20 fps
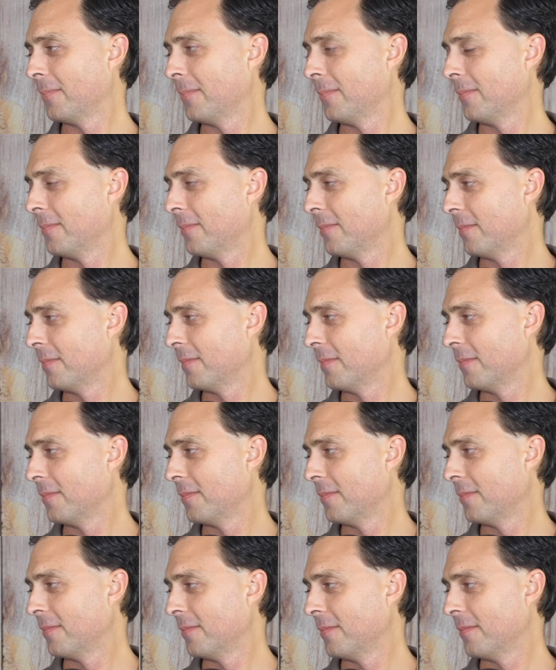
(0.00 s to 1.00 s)

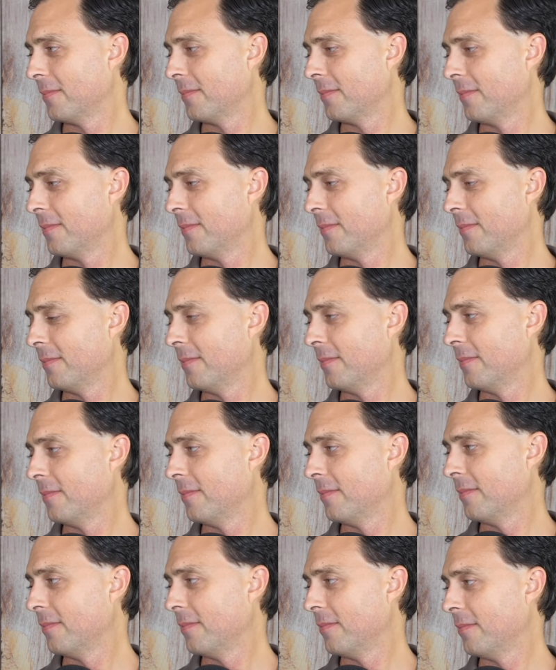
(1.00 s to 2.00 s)

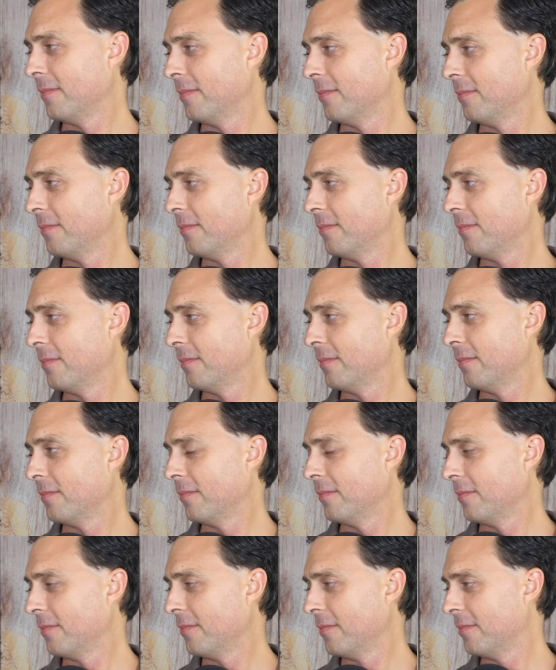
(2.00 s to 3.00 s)

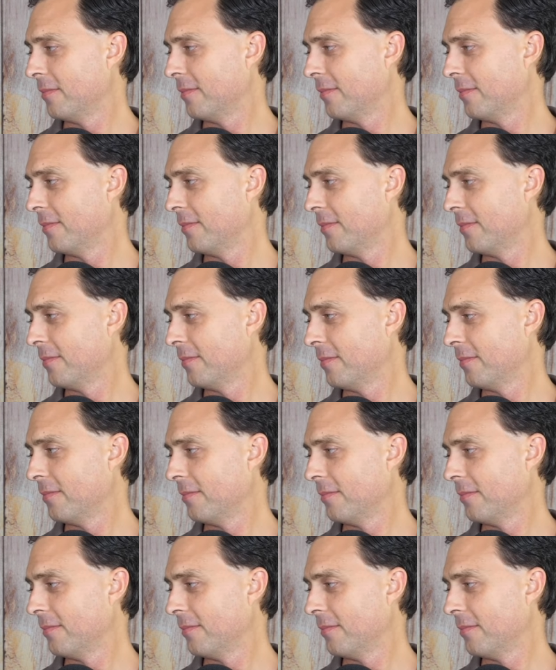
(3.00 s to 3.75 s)
[no speech]